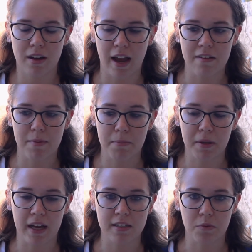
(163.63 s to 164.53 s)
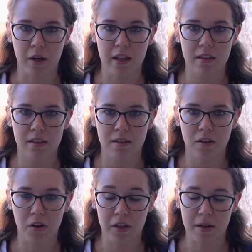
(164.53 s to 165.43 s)
kind of been planted with
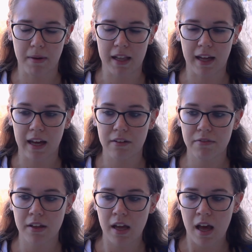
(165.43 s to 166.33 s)
early in my life.